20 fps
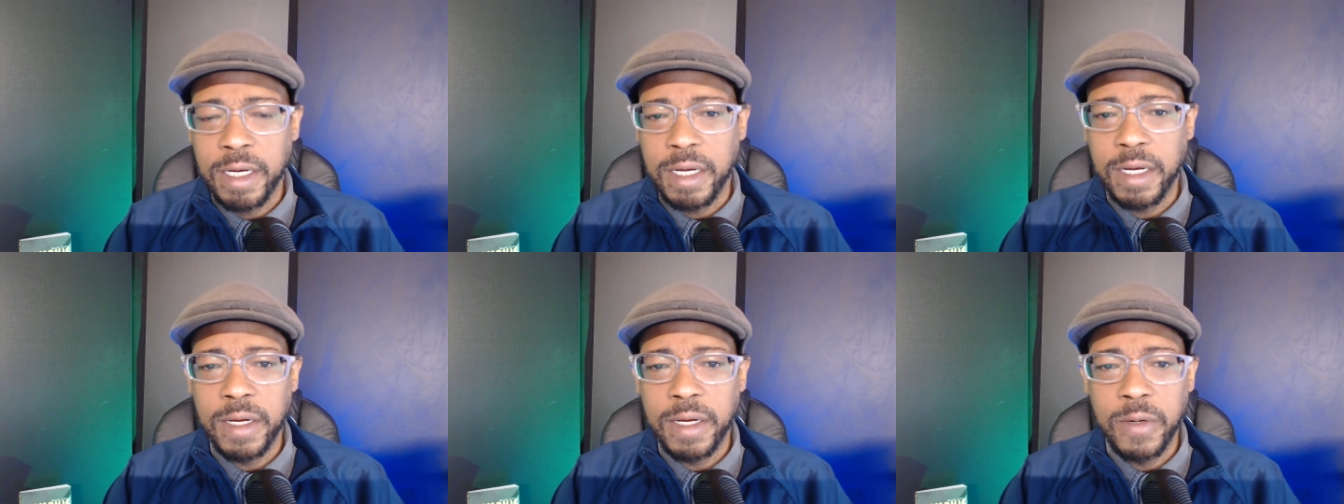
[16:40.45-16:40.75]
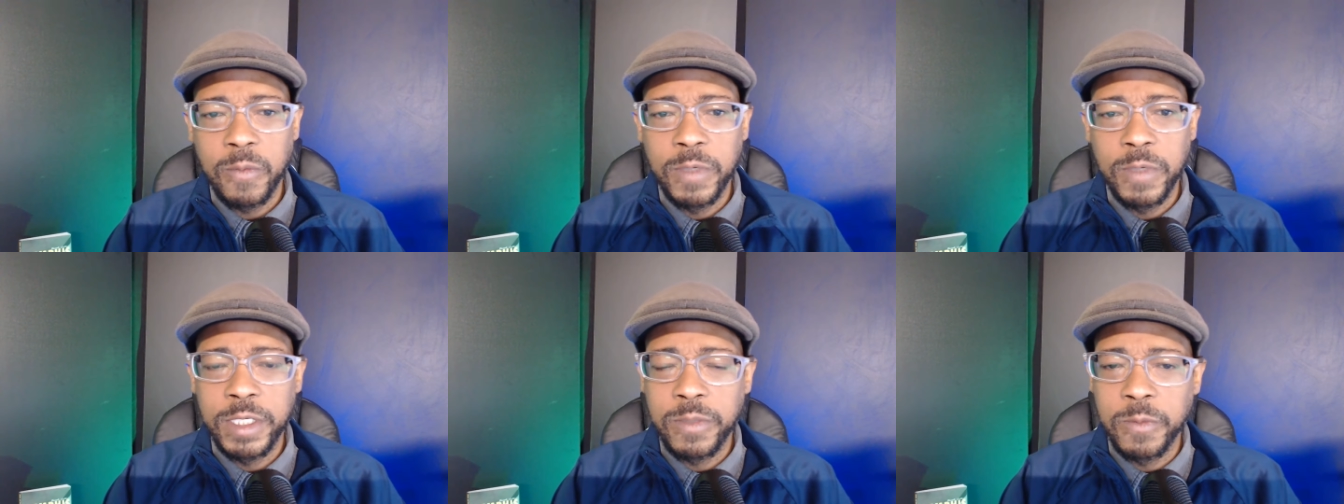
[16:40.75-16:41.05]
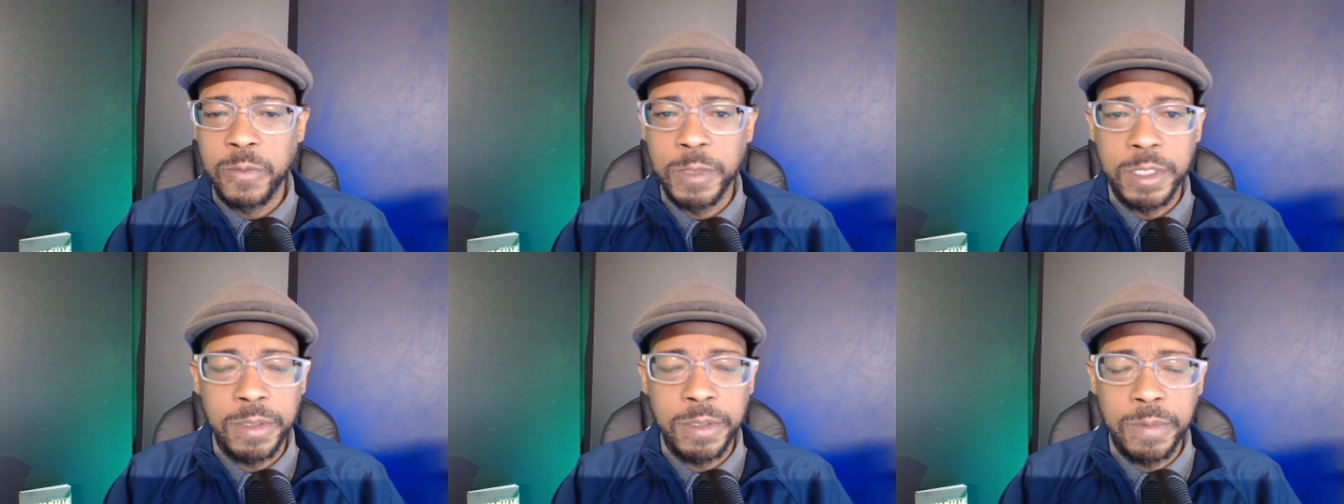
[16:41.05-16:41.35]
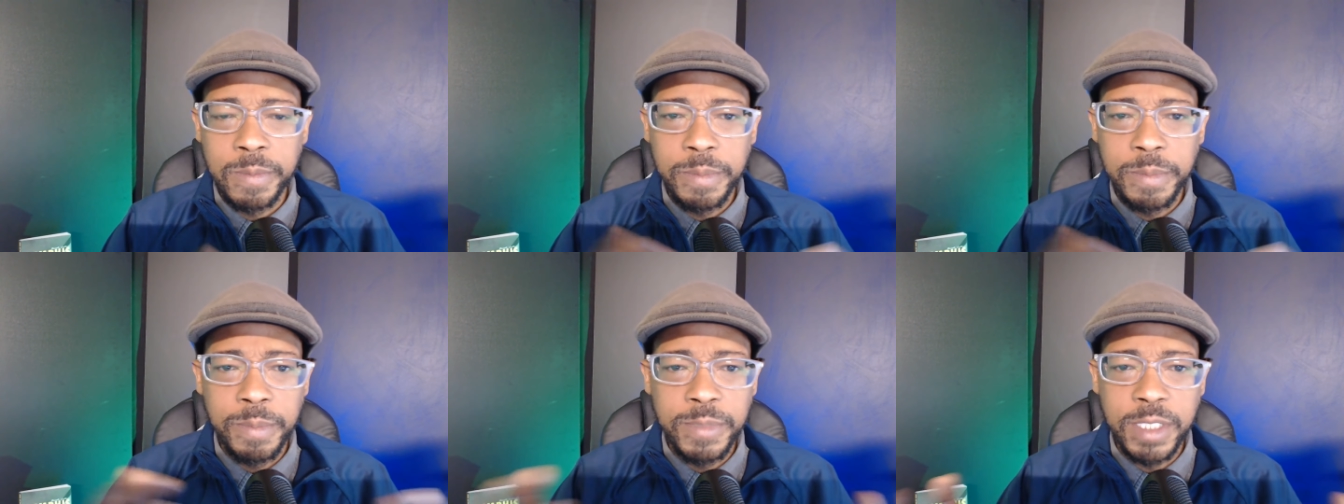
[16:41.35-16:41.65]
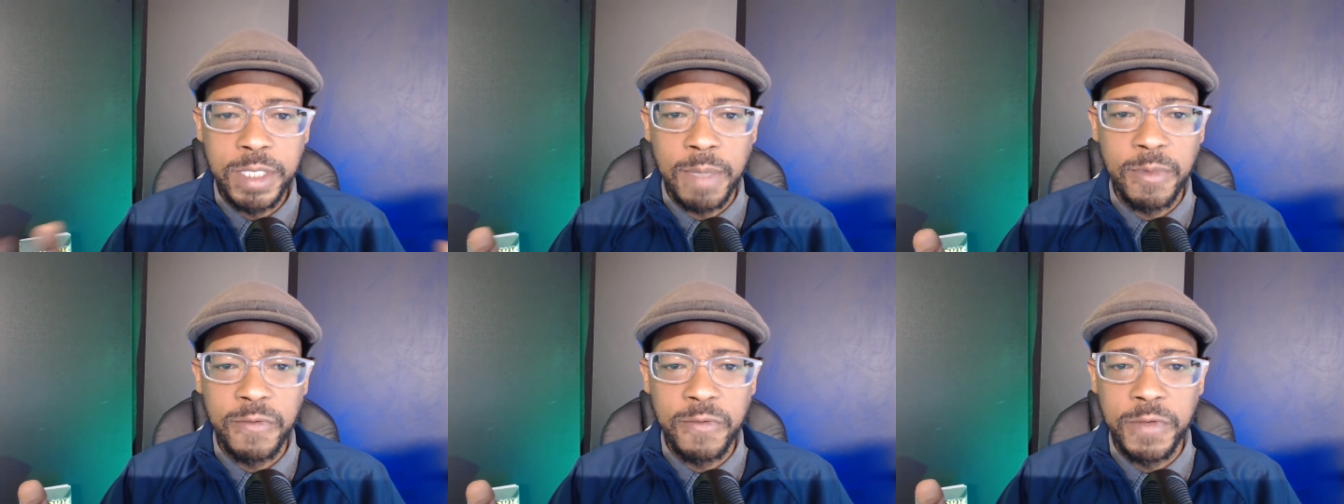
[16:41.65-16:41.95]
uh, which which
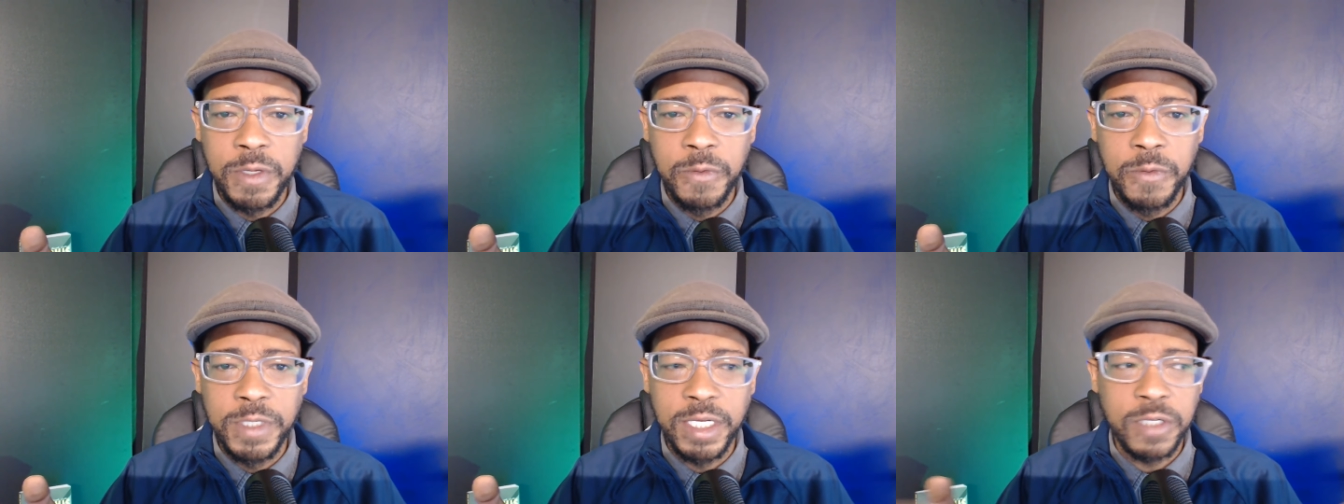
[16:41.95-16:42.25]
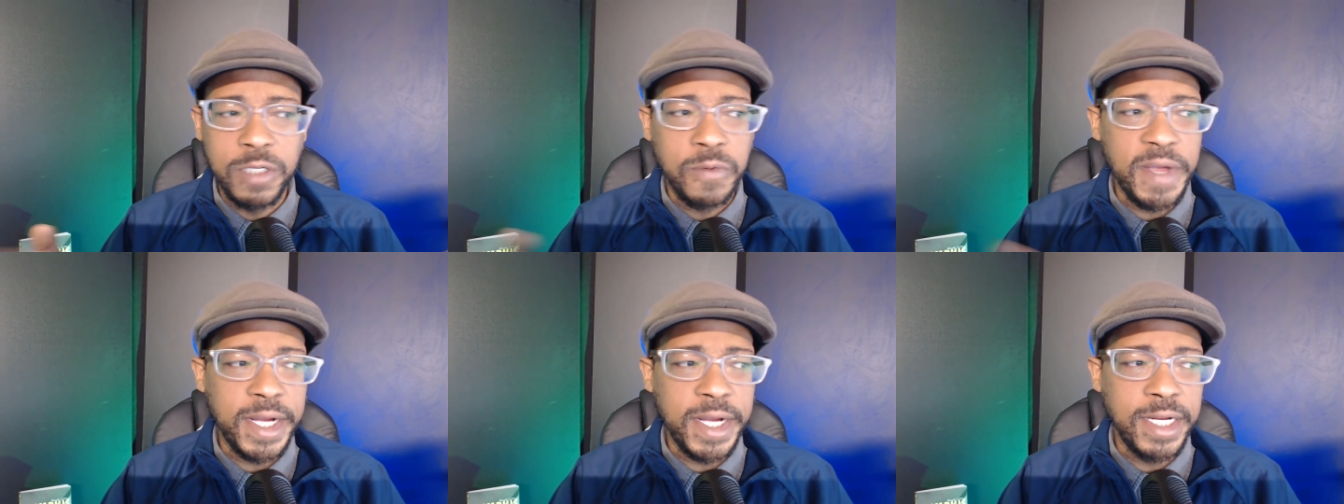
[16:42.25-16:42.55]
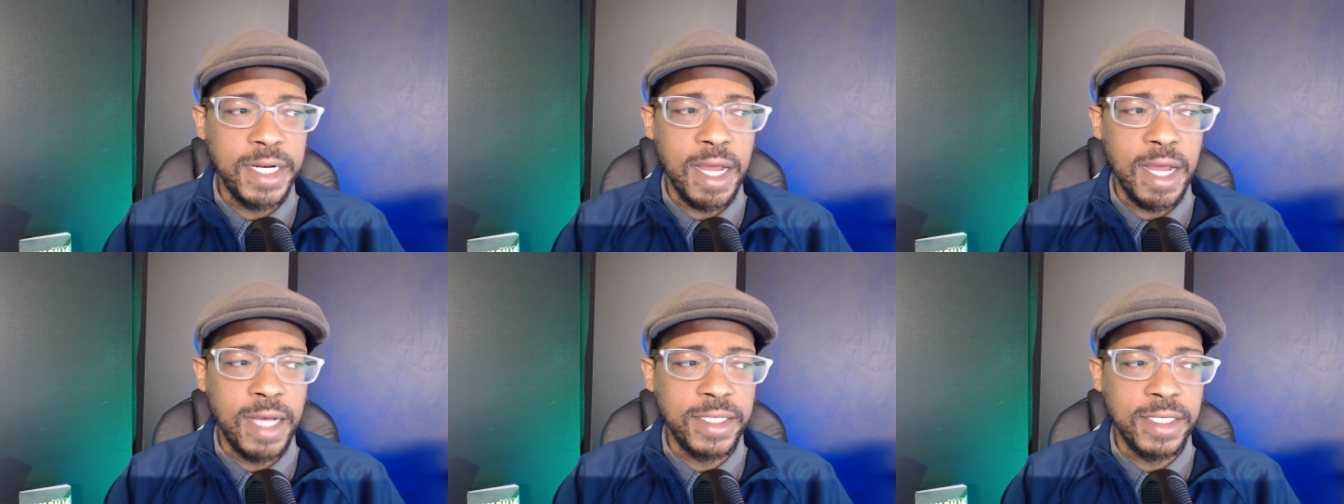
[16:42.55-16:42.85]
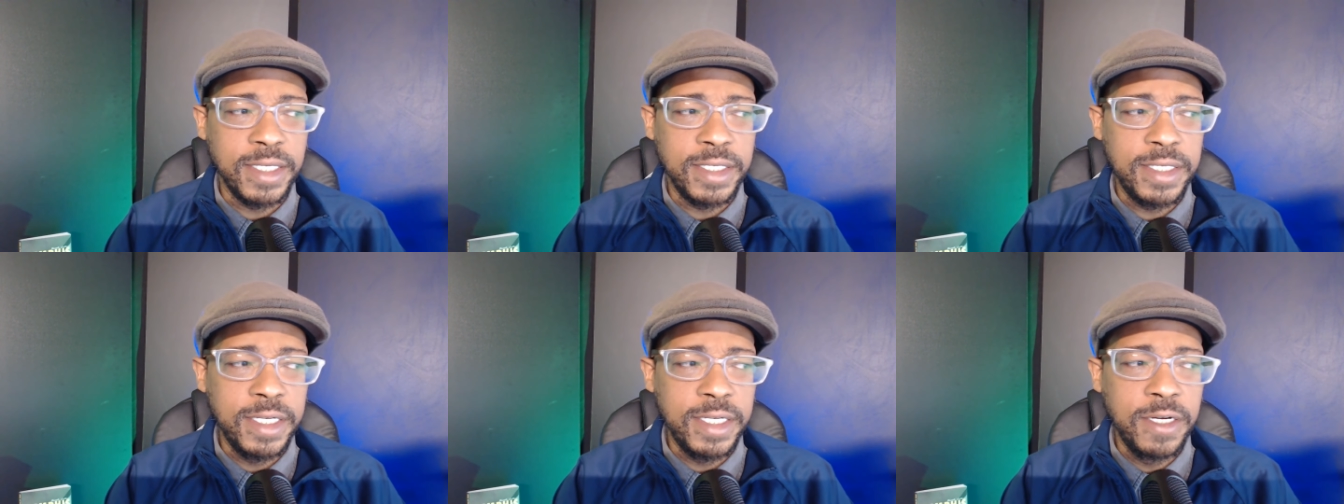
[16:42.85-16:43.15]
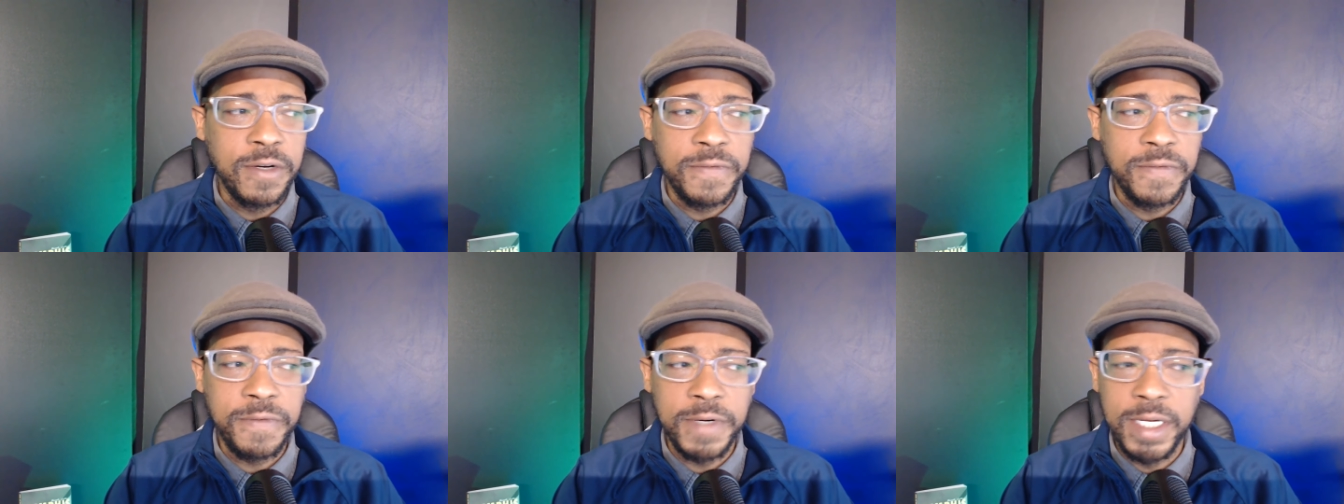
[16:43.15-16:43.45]
some of you would just recognize as
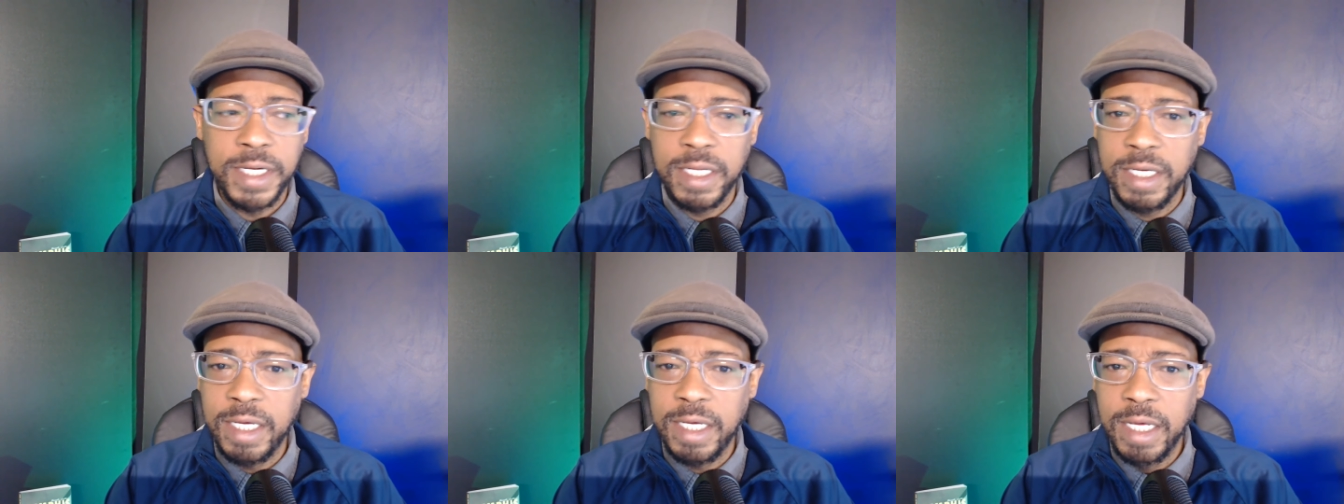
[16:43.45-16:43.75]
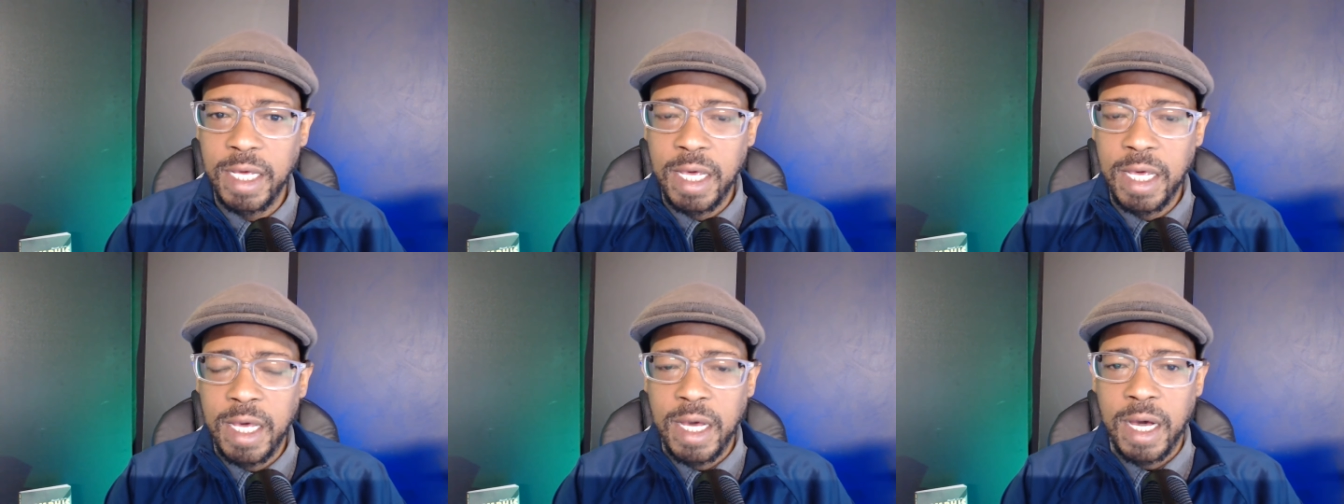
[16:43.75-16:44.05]
seeker friendly.